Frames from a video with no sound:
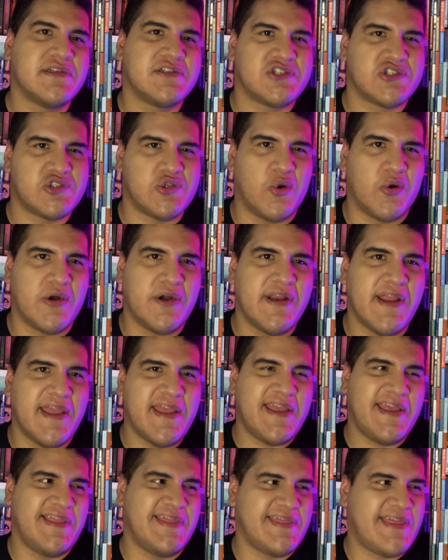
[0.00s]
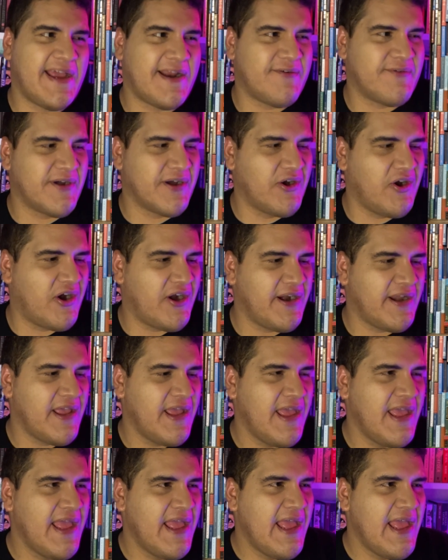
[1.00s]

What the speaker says: store in that regard.